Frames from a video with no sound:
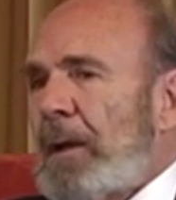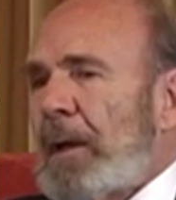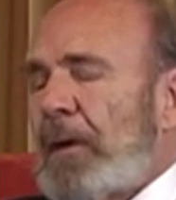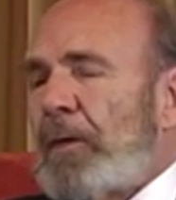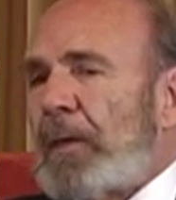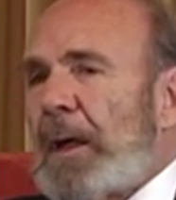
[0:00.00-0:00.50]

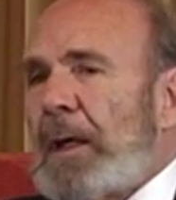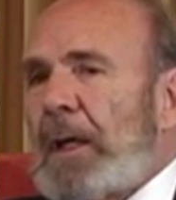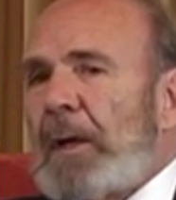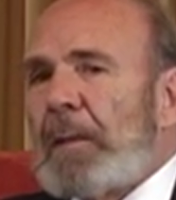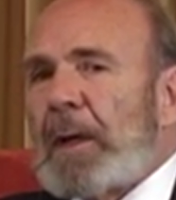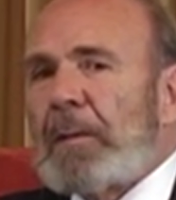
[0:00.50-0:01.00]
And
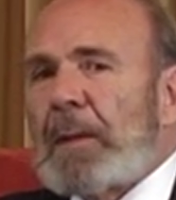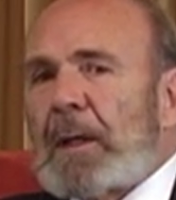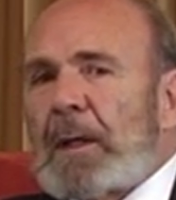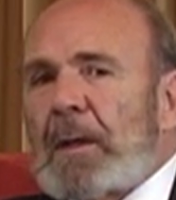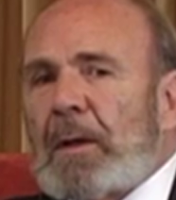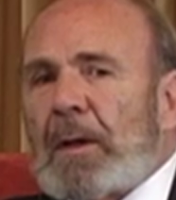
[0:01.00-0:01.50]
finally, my
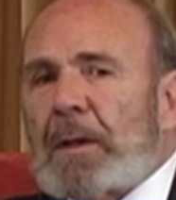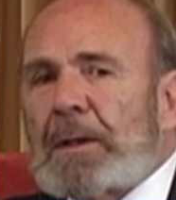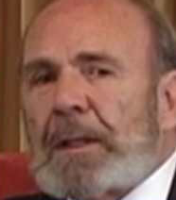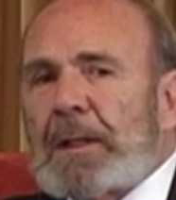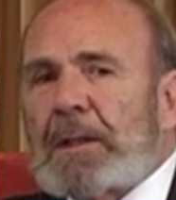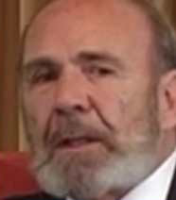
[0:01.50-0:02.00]
mother-in-law
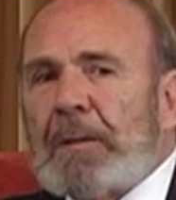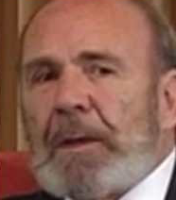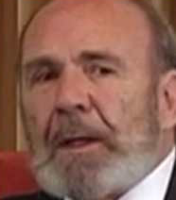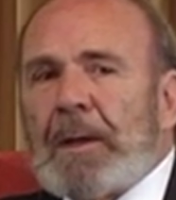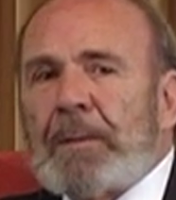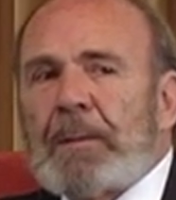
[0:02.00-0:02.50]
says to
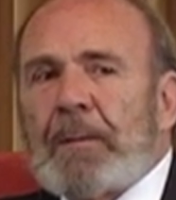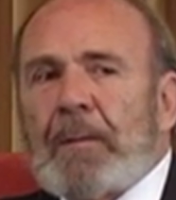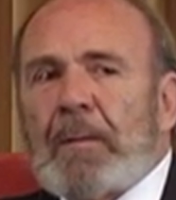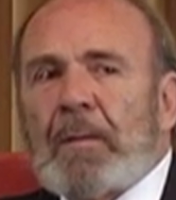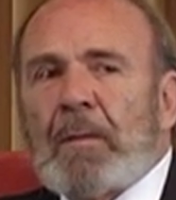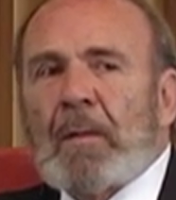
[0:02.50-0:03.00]
me,
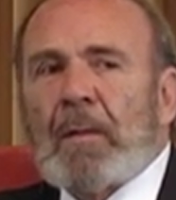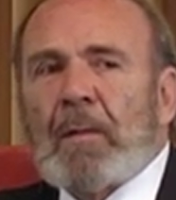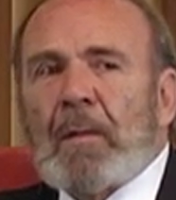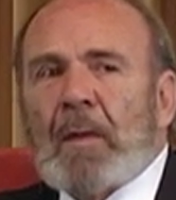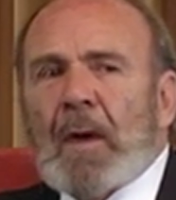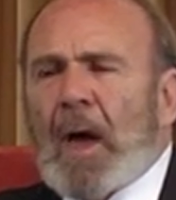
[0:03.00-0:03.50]

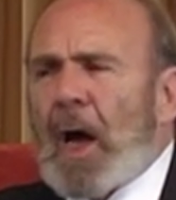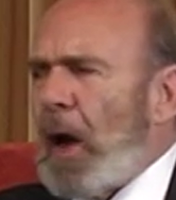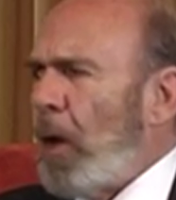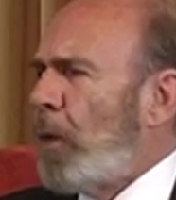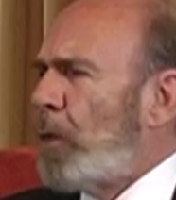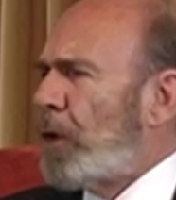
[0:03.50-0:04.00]

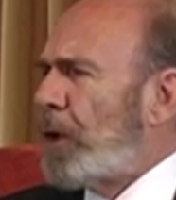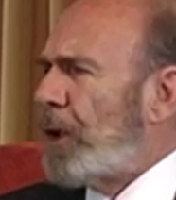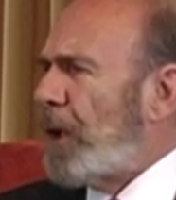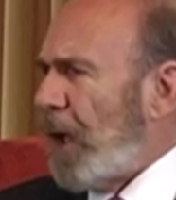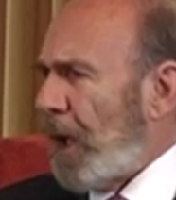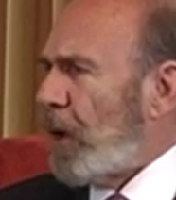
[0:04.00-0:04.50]
how
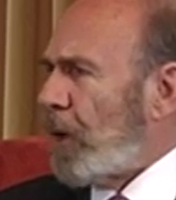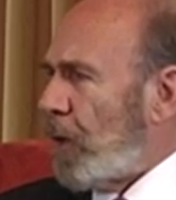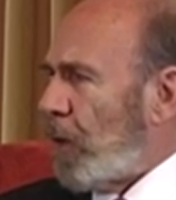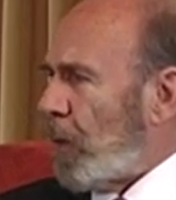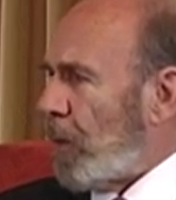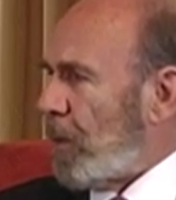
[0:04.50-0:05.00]
dare
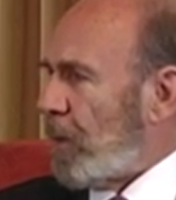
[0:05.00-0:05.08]
you?